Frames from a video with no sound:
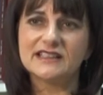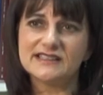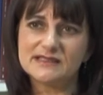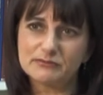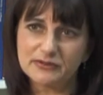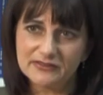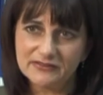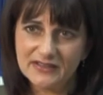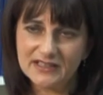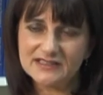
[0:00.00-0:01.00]
is
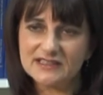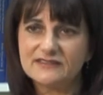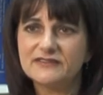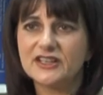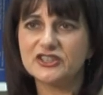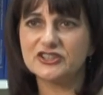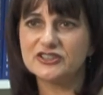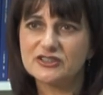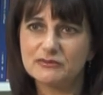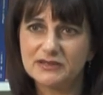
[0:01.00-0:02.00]
prevent infection to